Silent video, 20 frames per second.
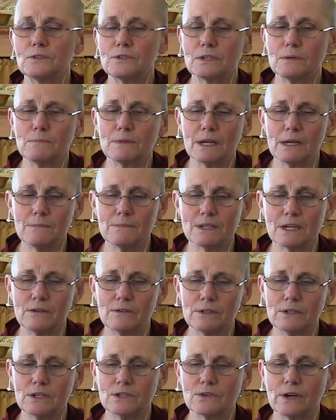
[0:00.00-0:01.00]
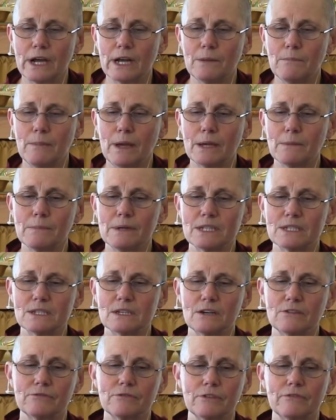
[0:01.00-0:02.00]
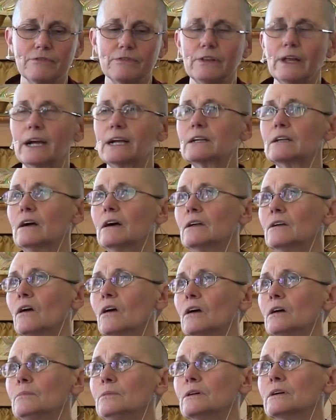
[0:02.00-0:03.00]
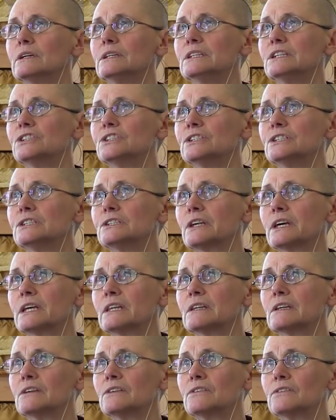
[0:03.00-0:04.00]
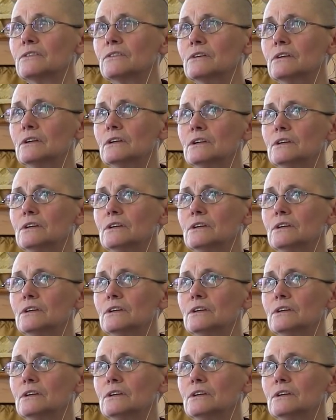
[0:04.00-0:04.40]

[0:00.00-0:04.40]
sometimes I really try to make myself reflect on horrible conditions like this.